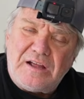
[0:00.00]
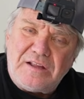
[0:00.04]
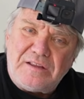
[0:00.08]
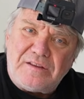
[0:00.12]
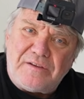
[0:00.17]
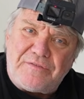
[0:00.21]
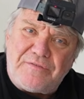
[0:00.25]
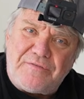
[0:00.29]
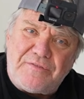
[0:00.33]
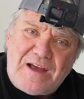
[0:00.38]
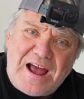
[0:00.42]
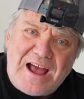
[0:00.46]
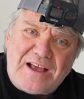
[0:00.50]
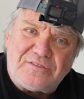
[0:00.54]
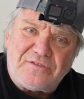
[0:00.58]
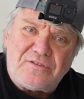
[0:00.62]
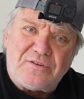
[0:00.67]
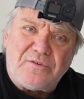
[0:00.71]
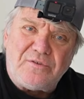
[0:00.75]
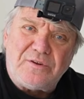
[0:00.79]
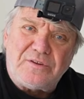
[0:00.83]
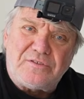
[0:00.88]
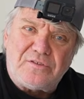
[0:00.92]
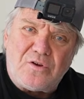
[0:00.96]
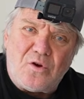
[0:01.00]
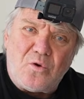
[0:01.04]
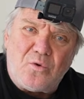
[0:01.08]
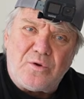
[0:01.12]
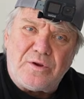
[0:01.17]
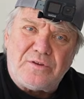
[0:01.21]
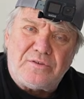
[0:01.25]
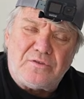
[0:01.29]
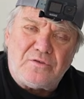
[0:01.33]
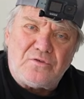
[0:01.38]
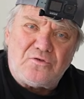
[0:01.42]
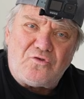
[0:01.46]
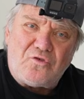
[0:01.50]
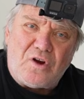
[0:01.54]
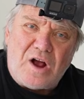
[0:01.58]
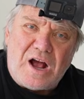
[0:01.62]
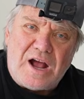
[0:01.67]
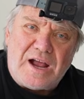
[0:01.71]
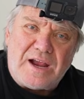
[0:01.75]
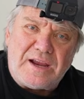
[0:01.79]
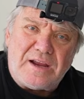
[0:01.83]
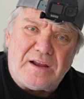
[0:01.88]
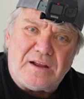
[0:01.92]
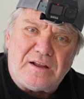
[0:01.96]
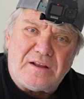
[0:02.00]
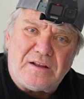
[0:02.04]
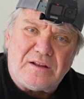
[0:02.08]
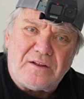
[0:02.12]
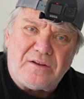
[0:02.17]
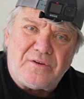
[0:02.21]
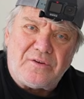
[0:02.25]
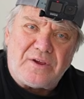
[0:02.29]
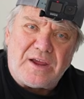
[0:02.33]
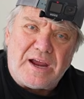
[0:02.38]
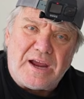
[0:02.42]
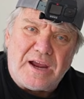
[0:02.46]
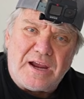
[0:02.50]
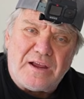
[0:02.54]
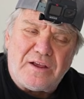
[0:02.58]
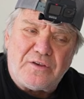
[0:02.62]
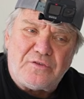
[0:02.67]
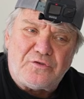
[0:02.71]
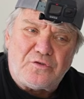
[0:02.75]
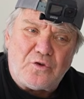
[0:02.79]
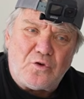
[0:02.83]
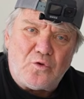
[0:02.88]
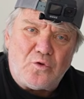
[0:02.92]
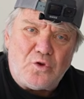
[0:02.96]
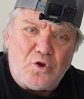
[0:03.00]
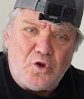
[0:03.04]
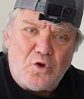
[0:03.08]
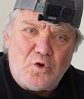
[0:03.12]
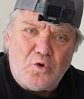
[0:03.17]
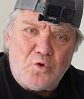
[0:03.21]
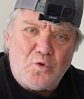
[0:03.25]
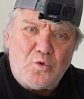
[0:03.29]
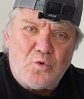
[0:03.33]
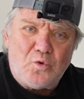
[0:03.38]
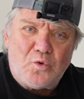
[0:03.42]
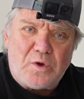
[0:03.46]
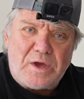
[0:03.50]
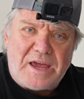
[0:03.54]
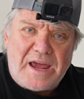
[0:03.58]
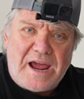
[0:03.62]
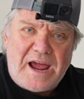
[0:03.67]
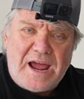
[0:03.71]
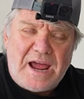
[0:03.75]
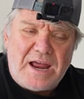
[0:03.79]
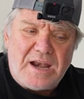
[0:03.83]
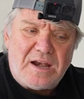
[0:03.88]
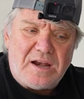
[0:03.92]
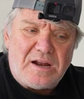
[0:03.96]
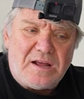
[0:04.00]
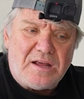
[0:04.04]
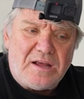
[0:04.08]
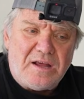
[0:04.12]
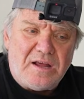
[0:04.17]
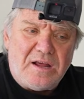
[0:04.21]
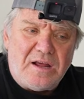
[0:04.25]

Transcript: the faster it's going to dry, okay? So you can,